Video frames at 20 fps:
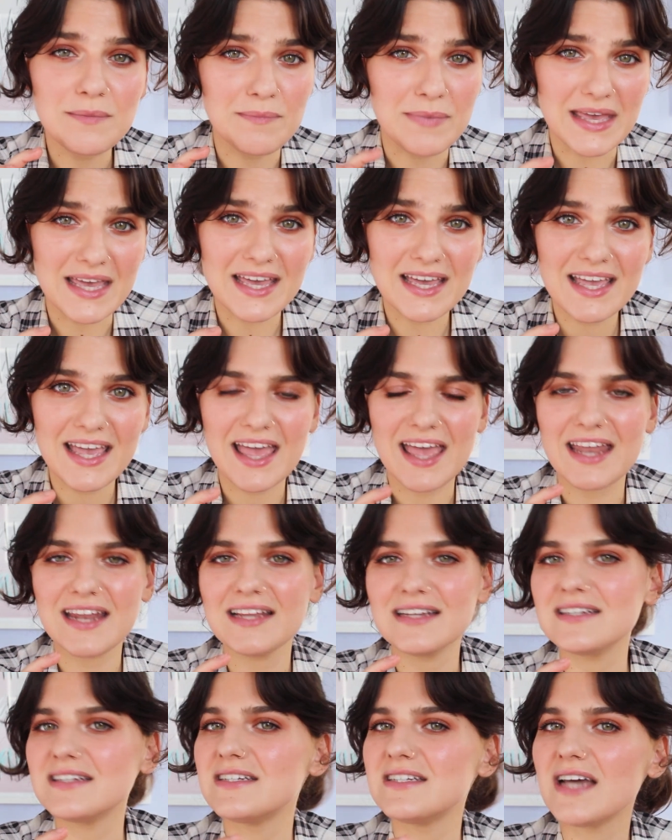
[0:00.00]
big and
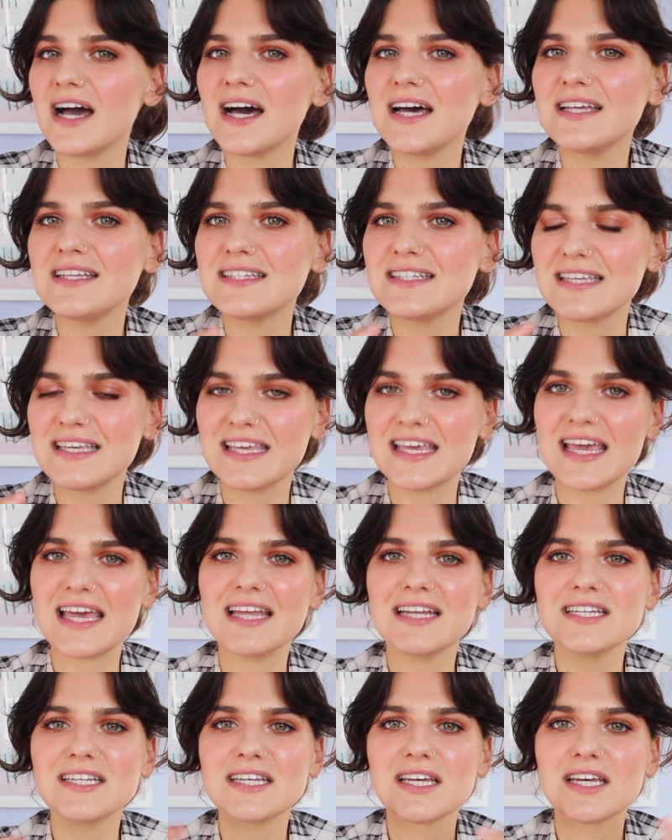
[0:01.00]
it does
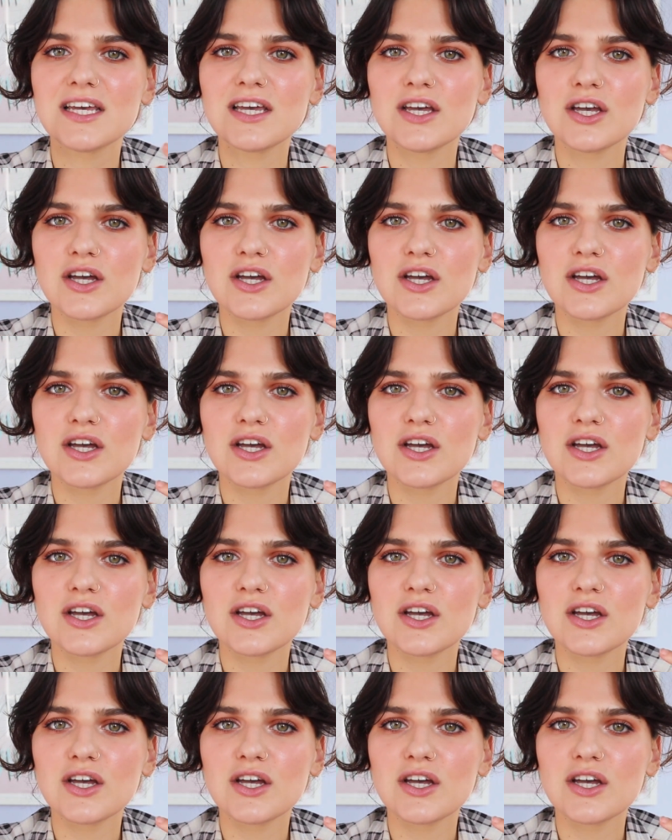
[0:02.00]
get